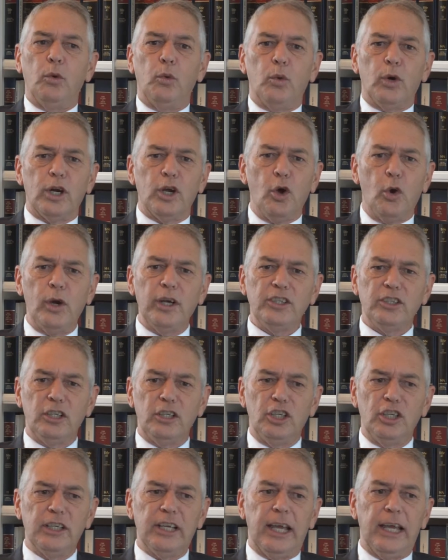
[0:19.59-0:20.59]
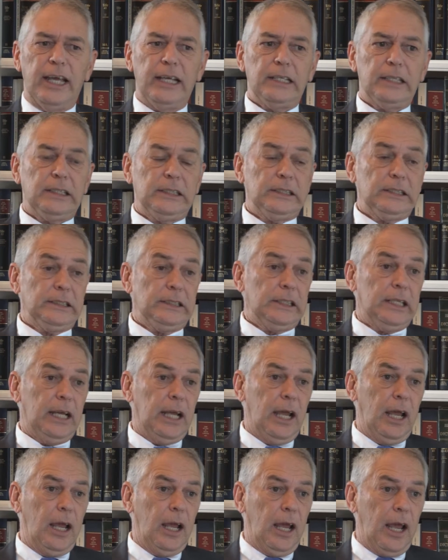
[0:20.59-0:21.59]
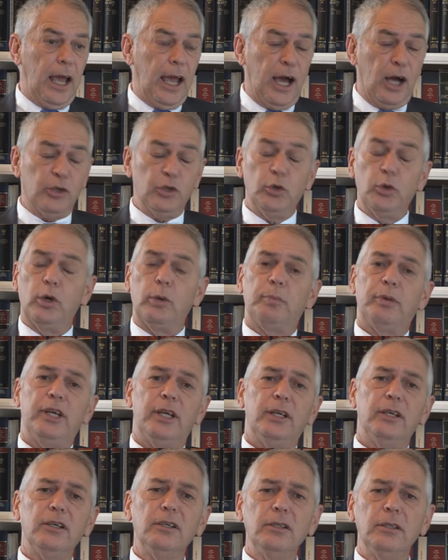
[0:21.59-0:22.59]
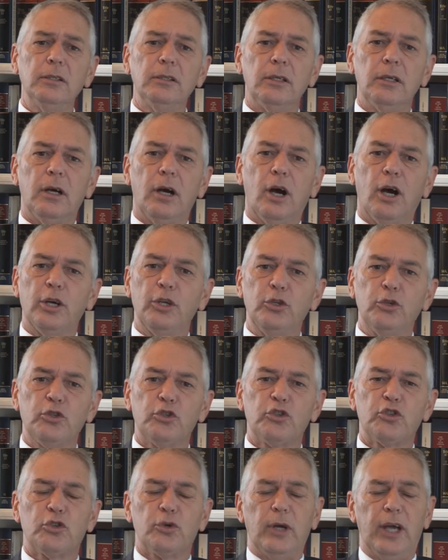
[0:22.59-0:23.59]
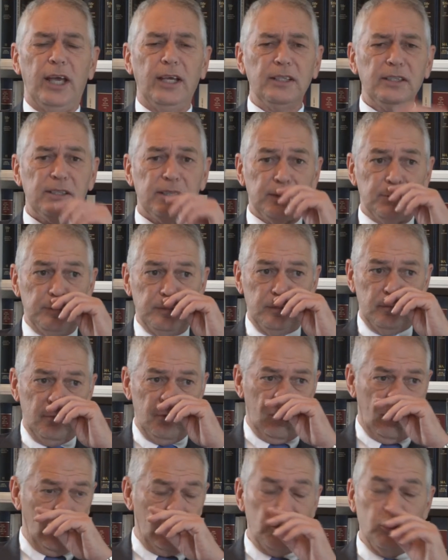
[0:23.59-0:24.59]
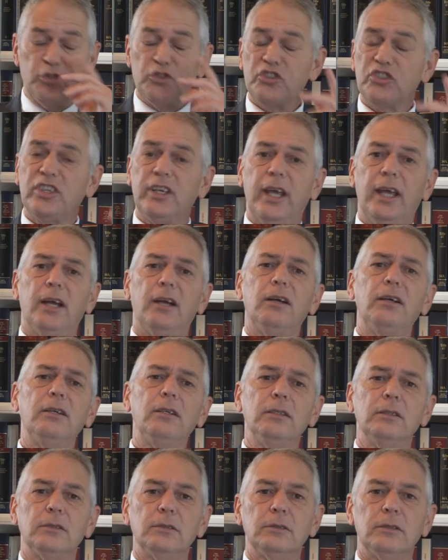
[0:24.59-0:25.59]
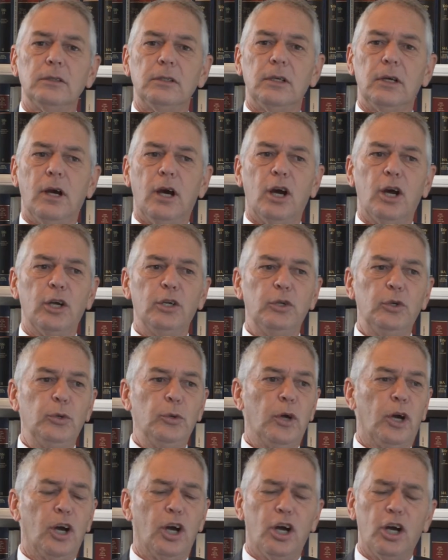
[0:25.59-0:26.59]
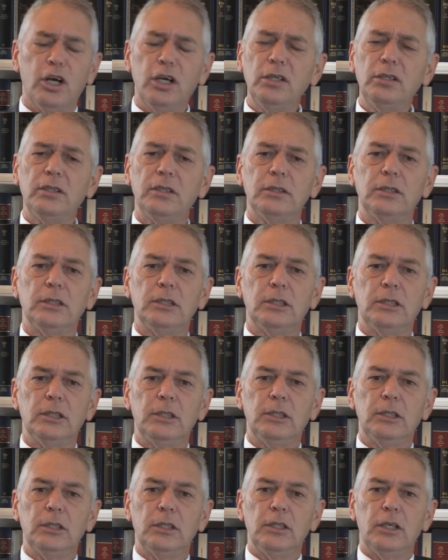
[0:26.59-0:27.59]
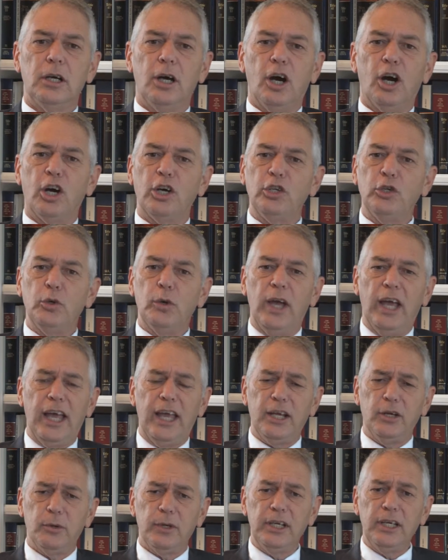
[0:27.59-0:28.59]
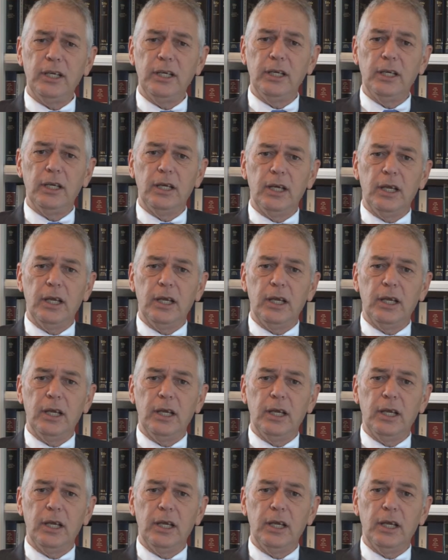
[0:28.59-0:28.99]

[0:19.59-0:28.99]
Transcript: We're going to look at how you appear. Are you stressed? Are you scared? Are you hurt? Are you angry?